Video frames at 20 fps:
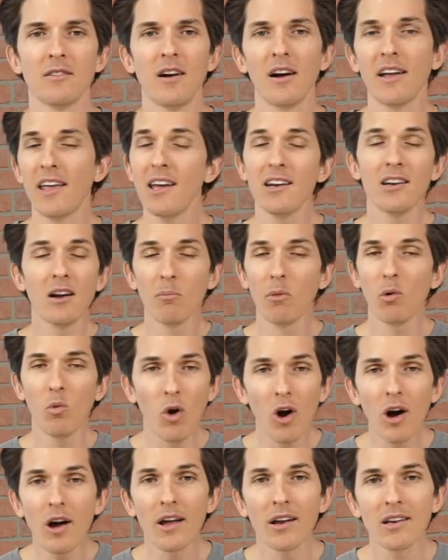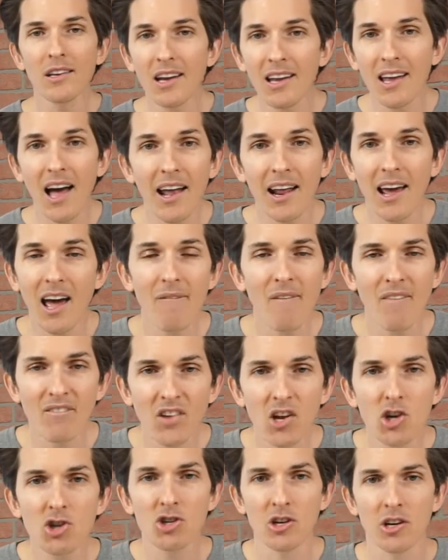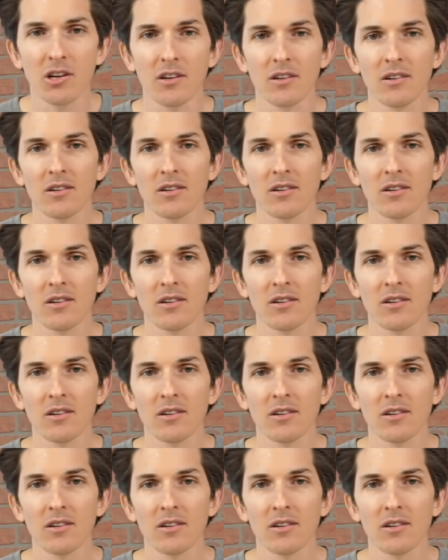Again, number 1, you got to have a vision.